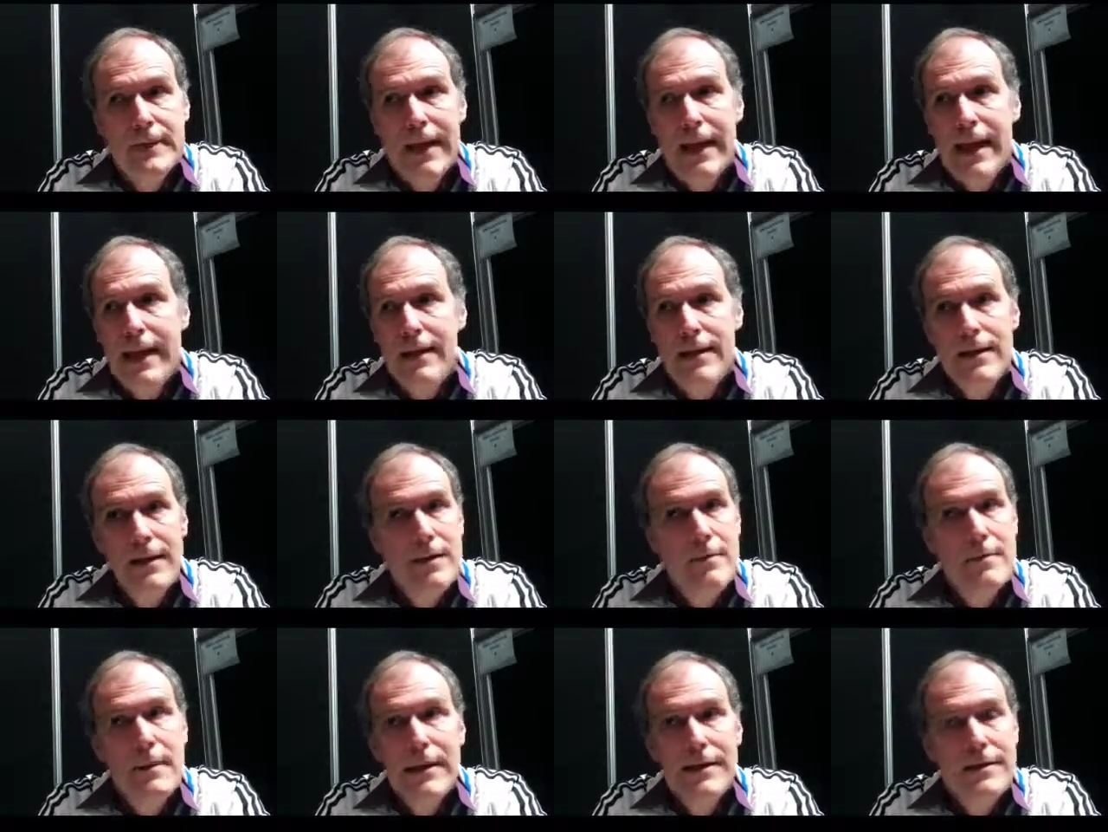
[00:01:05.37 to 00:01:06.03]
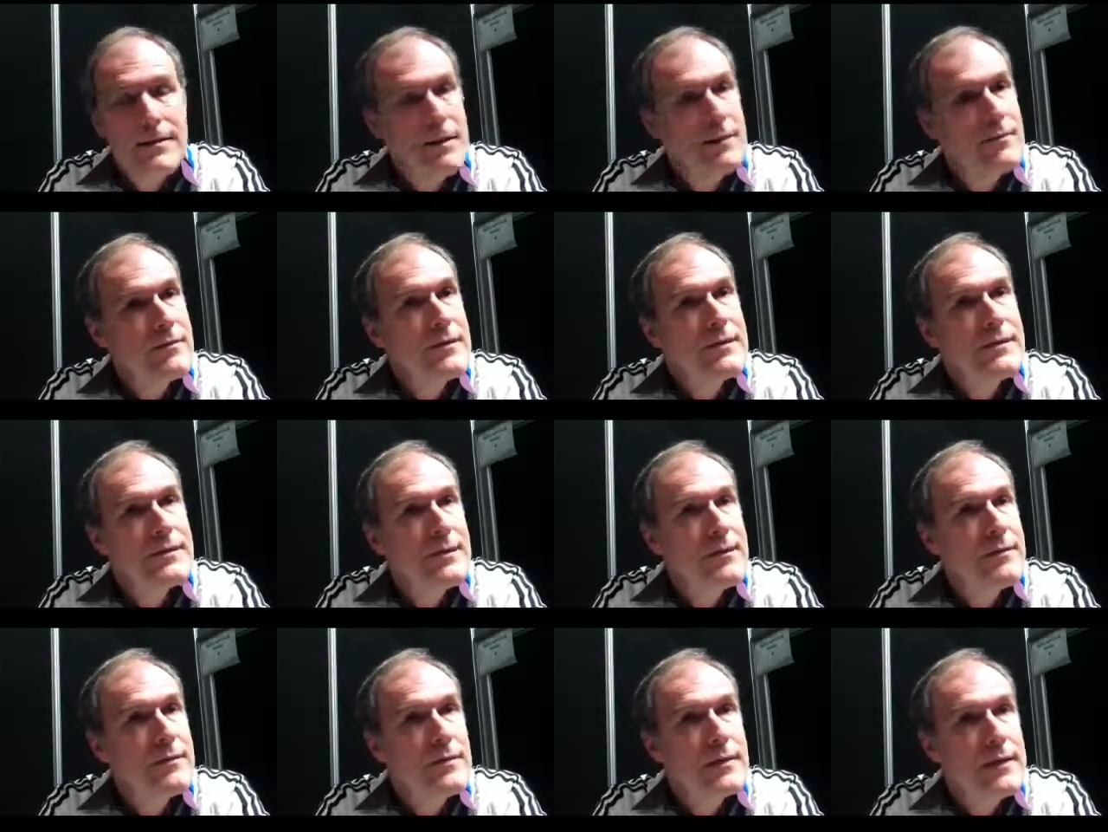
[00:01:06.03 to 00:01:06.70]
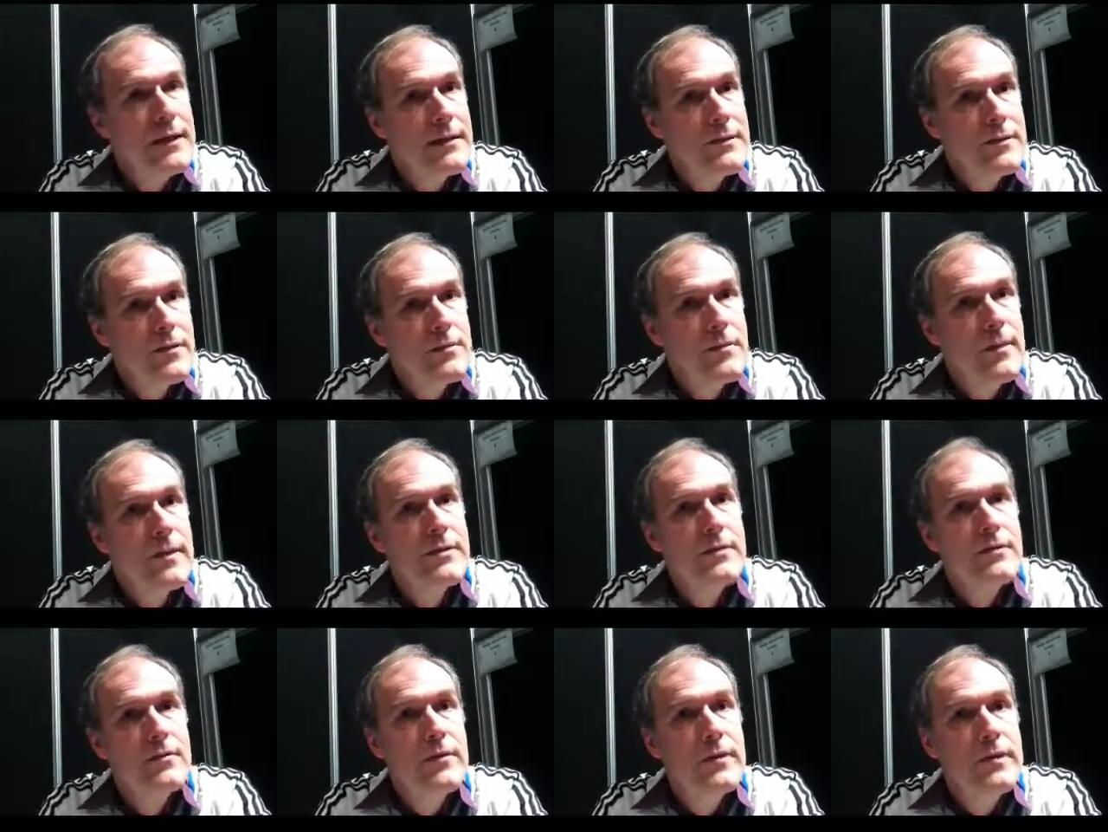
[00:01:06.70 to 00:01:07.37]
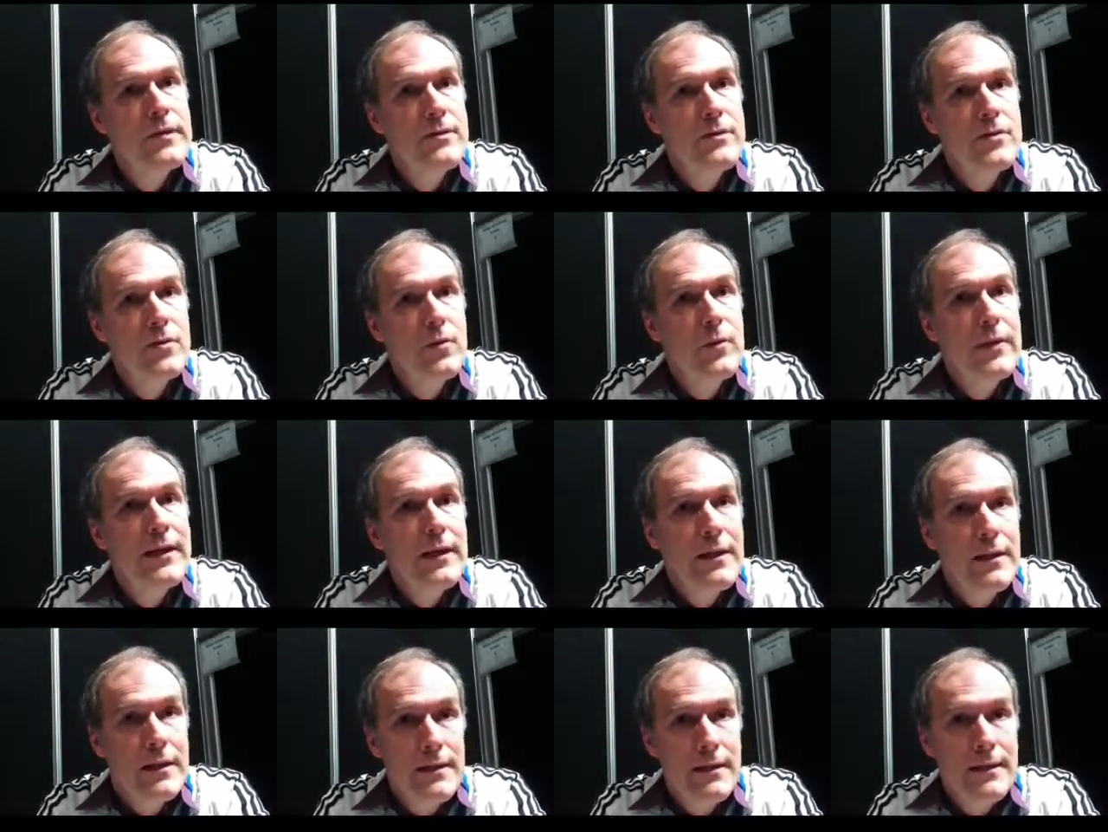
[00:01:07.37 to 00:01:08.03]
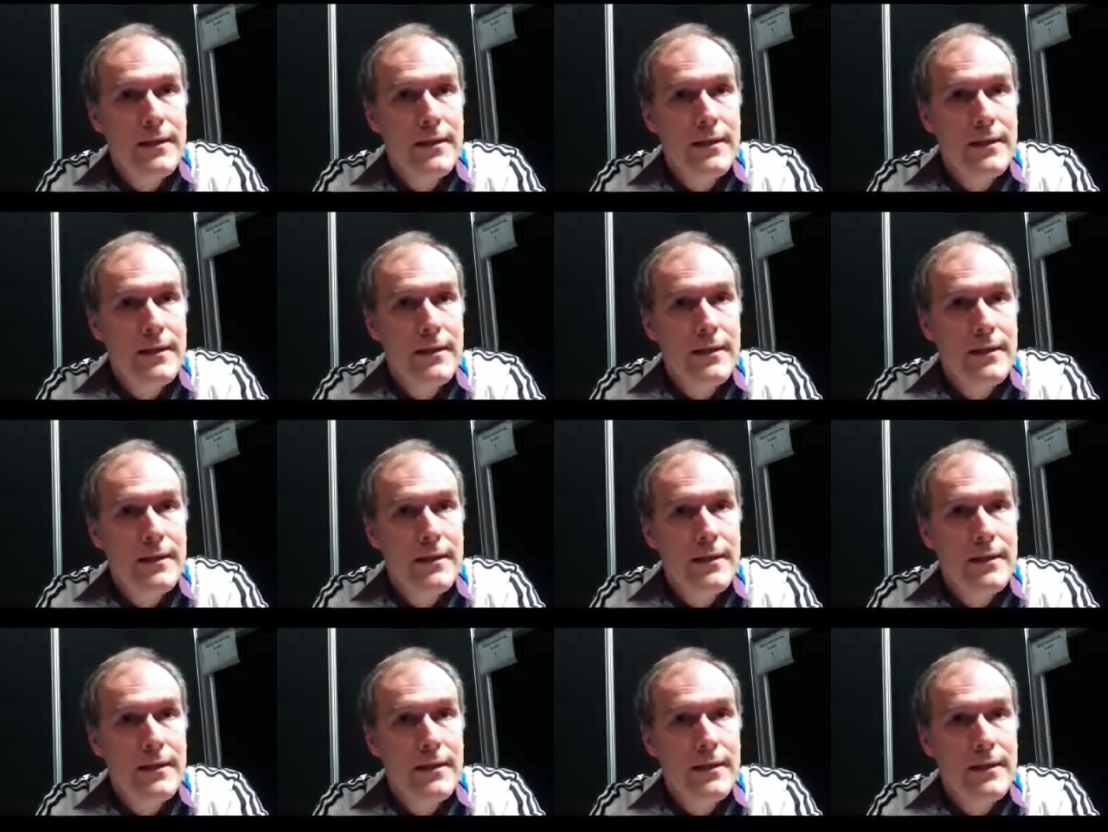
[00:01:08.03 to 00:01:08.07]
adding about 77,000 patient records a week.